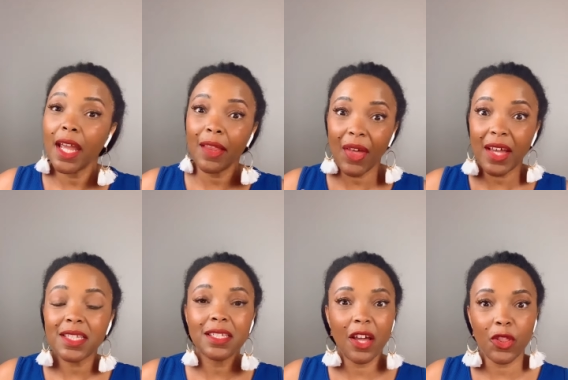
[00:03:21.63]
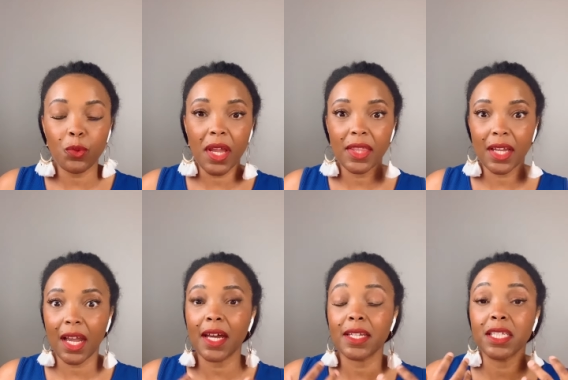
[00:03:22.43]
And that's another way that
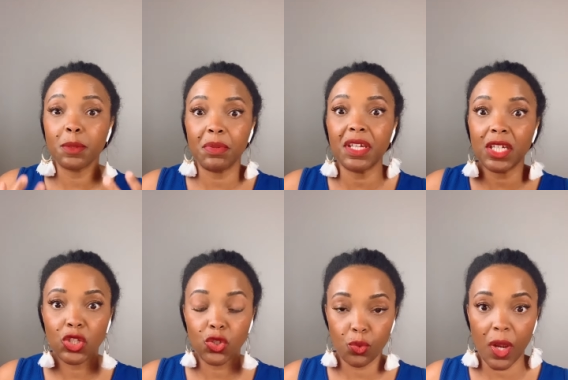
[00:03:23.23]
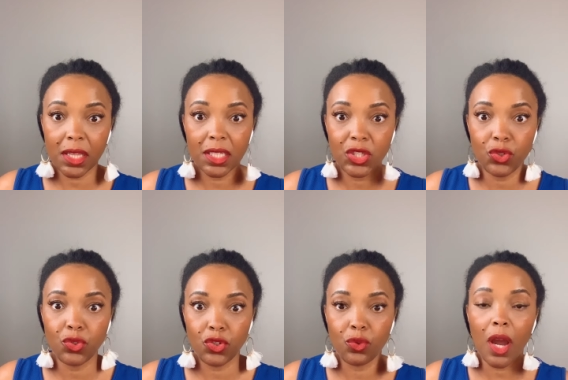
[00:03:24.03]
God is speaking directly to
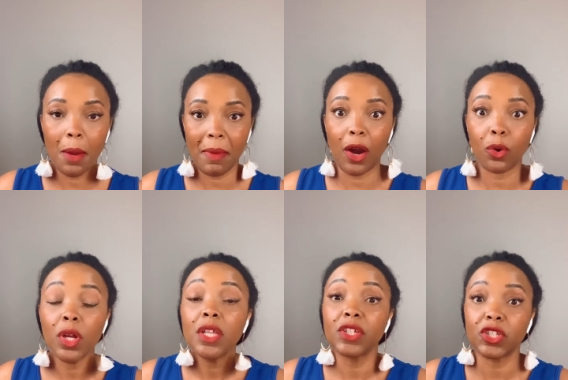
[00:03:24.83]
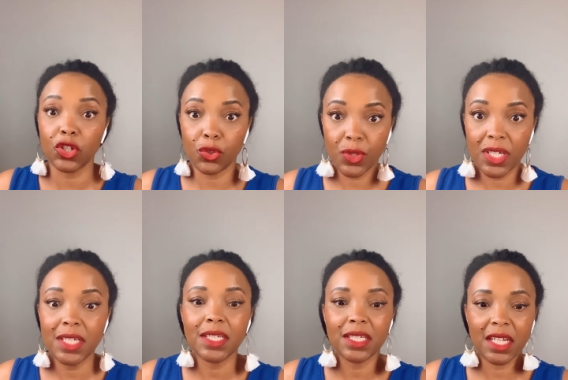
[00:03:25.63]
you about the
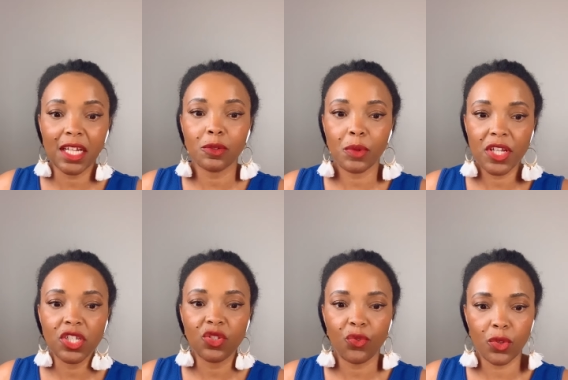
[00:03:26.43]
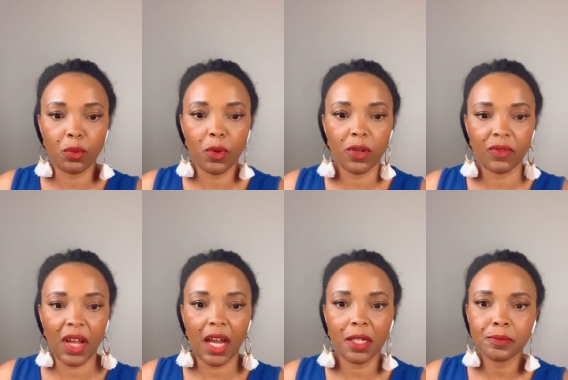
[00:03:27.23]
decrees and declarations for the Word of
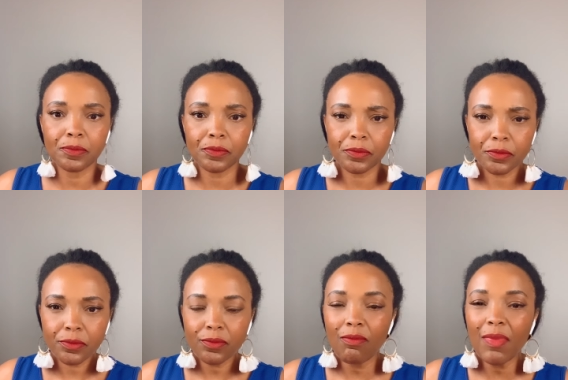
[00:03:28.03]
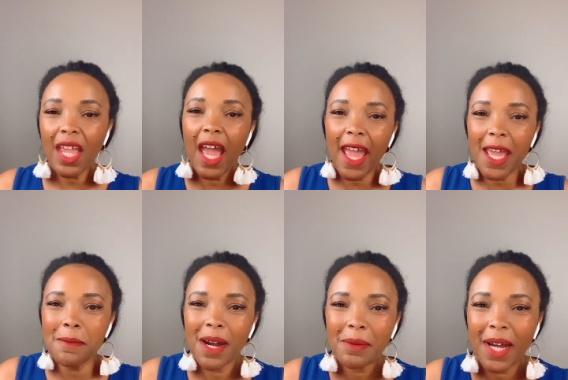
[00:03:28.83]
God. Hey,
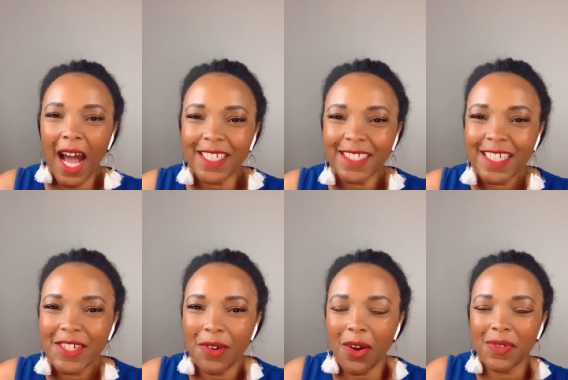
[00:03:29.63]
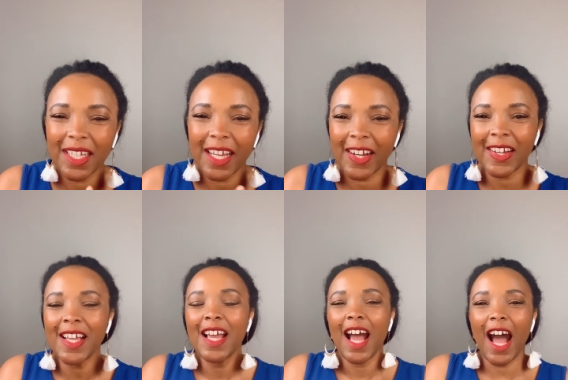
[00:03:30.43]
Mama, I see you over there.
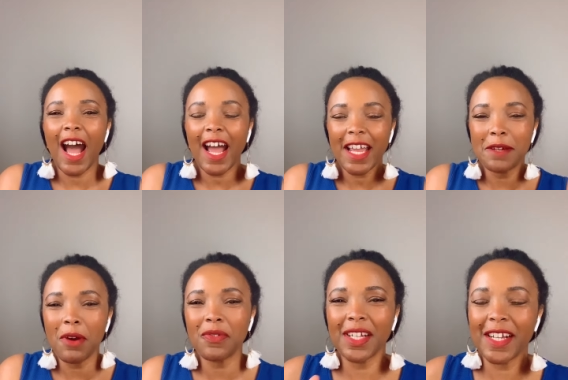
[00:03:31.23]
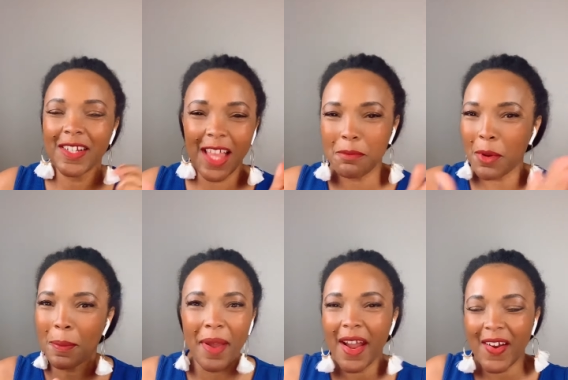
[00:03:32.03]
I am over here like
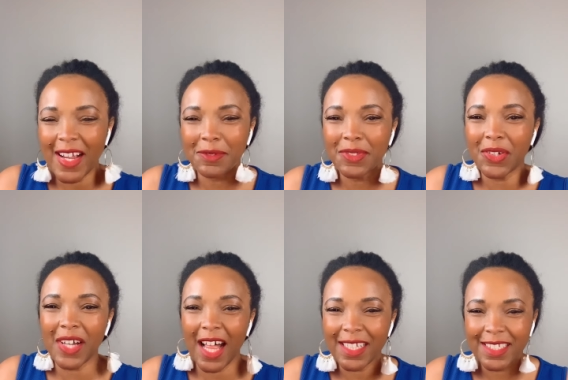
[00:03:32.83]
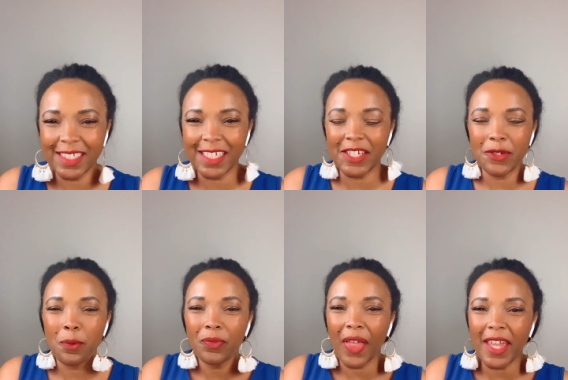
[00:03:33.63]
preparing. I'm so glad to see
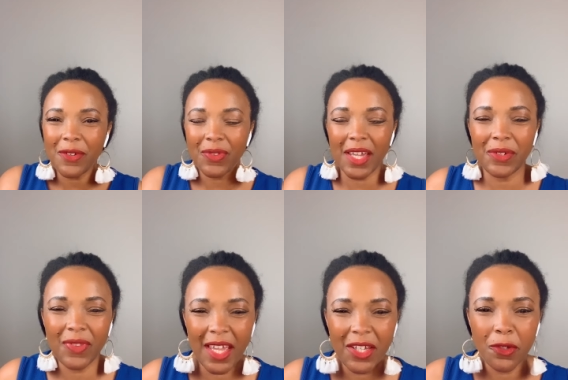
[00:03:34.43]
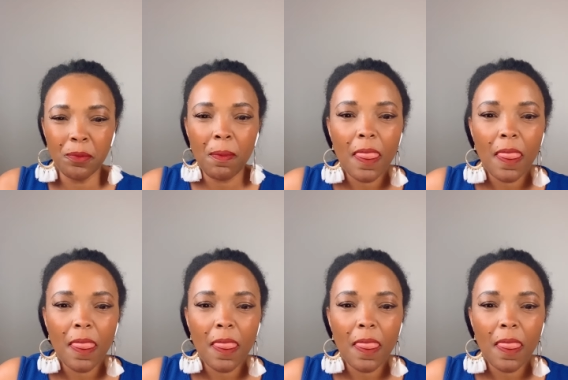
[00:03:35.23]
you. Thank you, thank you, thank you.